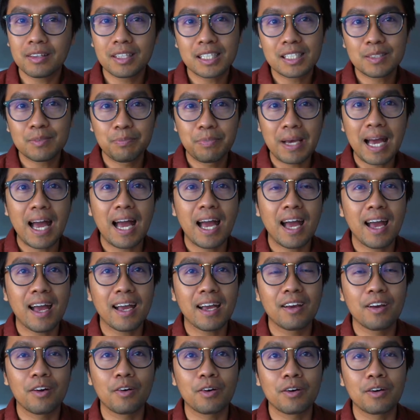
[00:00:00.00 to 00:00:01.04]
this
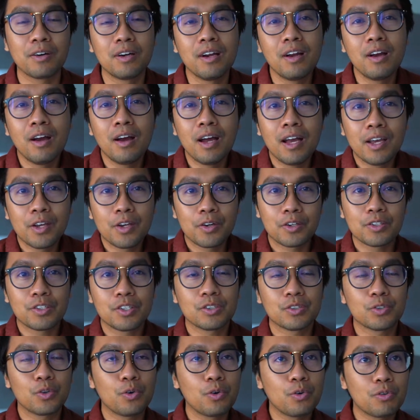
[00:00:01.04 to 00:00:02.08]
bag or you're
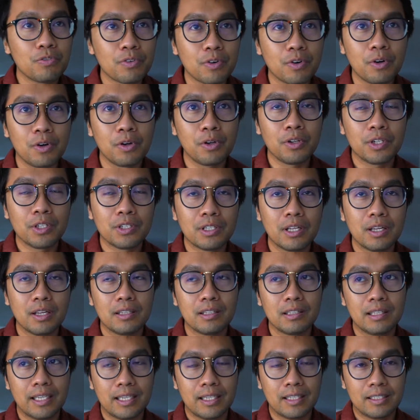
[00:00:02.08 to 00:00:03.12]
just overall
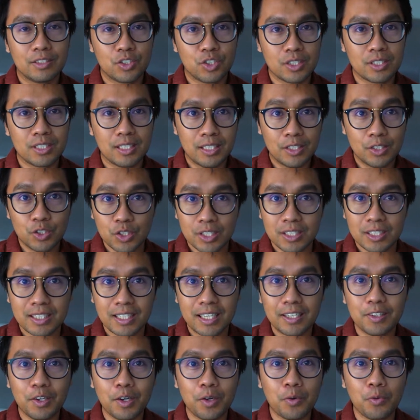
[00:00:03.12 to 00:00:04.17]
just
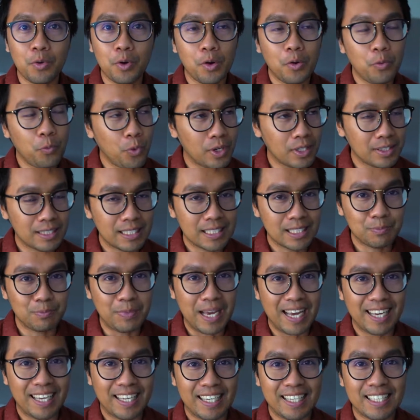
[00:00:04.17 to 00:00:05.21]
interested on what this
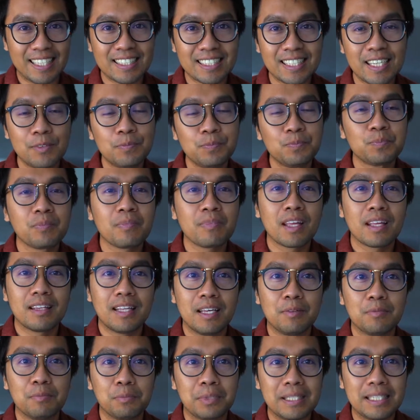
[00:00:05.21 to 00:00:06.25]
bag is,
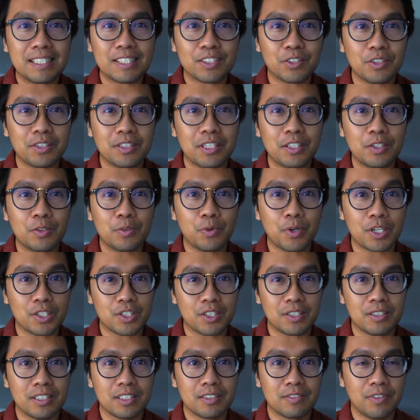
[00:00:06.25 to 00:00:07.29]
then please continue
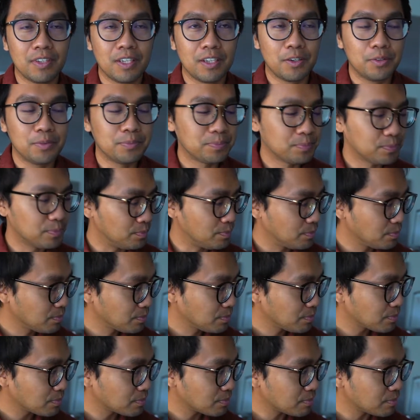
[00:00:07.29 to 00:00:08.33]
watching this video.
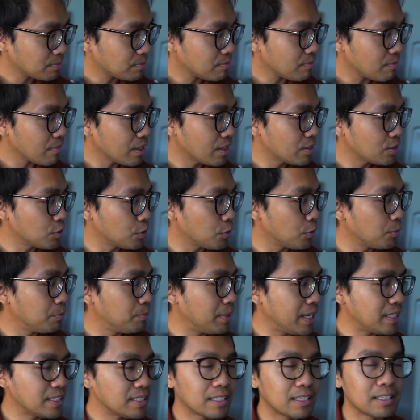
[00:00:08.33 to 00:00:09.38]
So
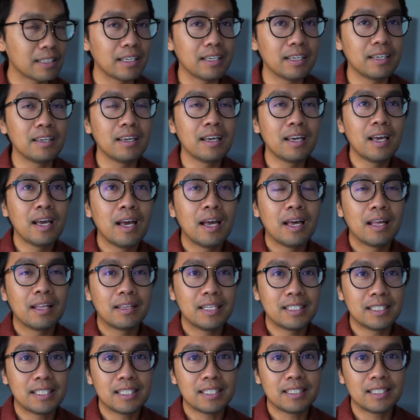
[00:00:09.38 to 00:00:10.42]
basically
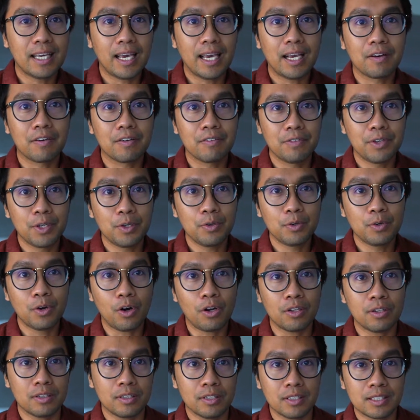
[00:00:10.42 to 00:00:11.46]
this is a review
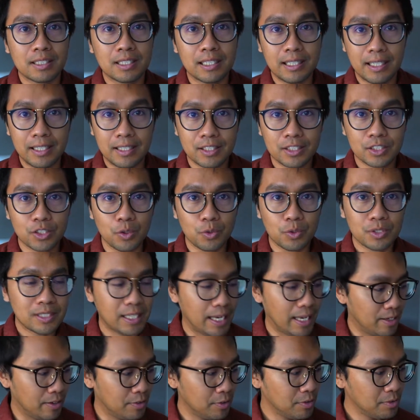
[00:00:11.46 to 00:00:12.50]
on the Celine Seau
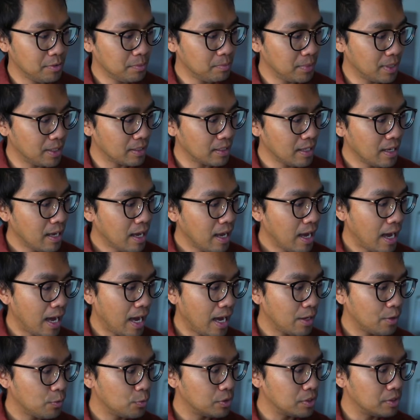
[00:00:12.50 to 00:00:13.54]
Sangle, but
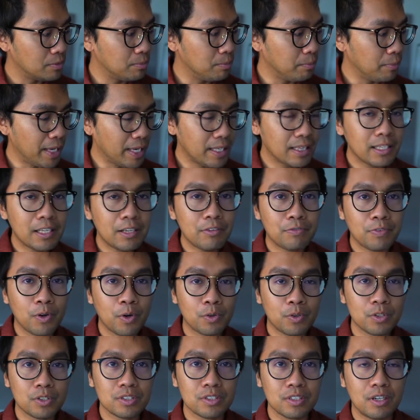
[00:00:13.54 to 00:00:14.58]
I would mainly
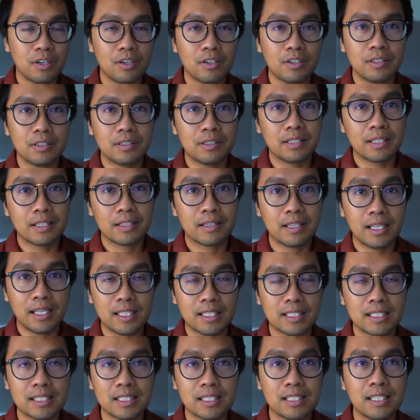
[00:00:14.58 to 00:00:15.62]
focus on the
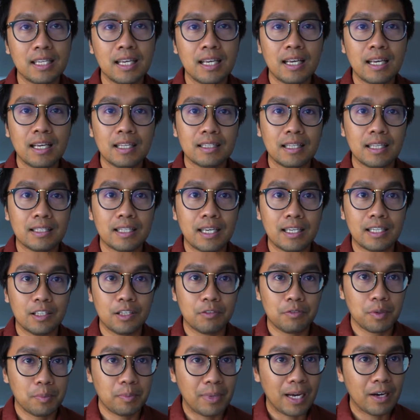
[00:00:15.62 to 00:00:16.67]
things that I
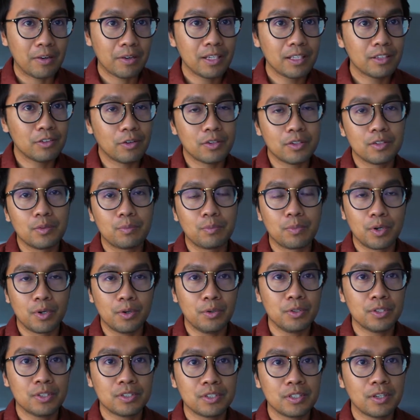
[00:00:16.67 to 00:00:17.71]
love about it or the
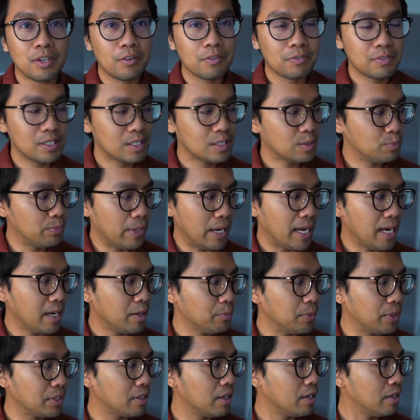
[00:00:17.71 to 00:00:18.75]
pros of this bag,
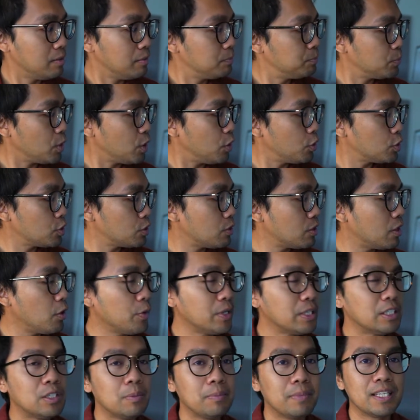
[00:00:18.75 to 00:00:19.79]
but I'm also
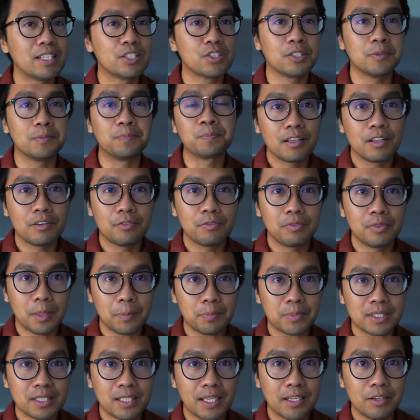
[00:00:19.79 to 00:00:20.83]
going to mention the flip
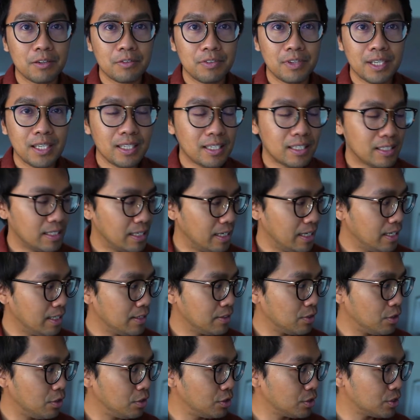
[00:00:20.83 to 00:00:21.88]
side of it
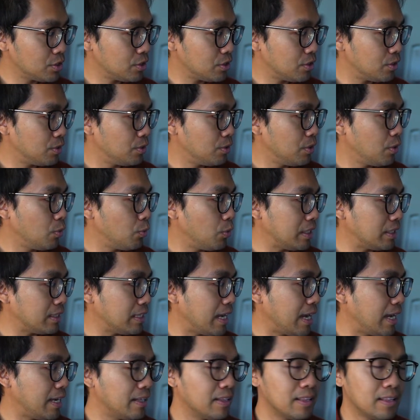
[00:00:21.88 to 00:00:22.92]
and also what
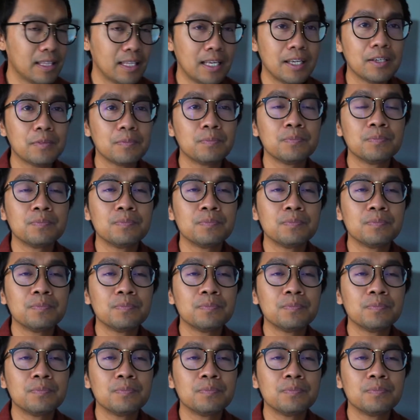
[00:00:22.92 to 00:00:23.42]
I think